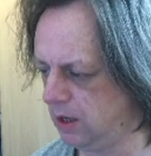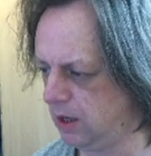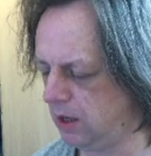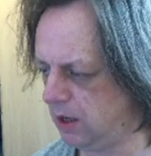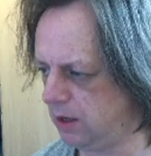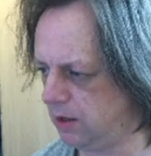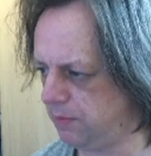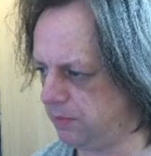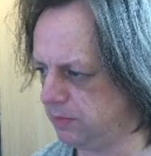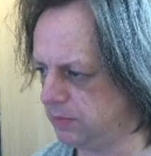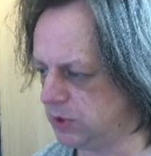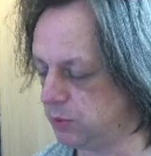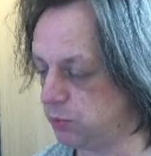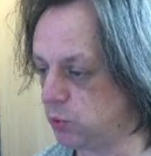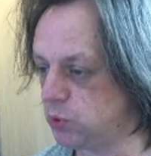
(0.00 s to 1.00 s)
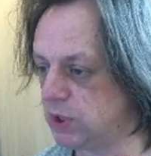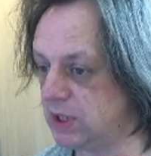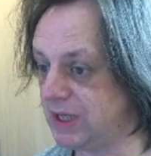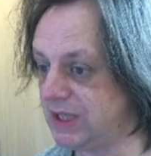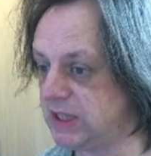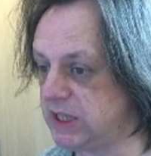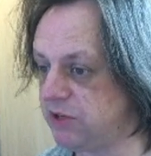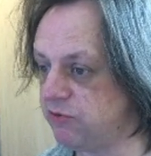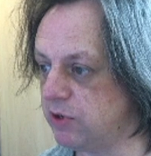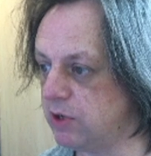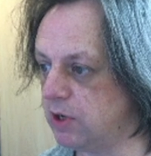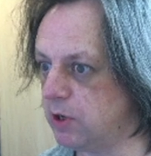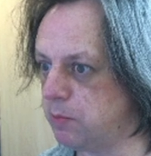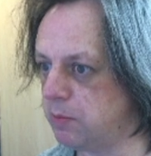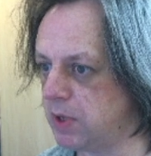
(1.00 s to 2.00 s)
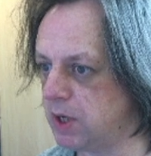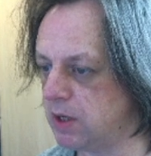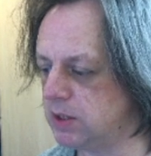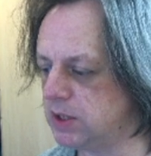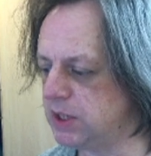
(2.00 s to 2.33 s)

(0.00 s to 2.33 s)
Supposedly serial number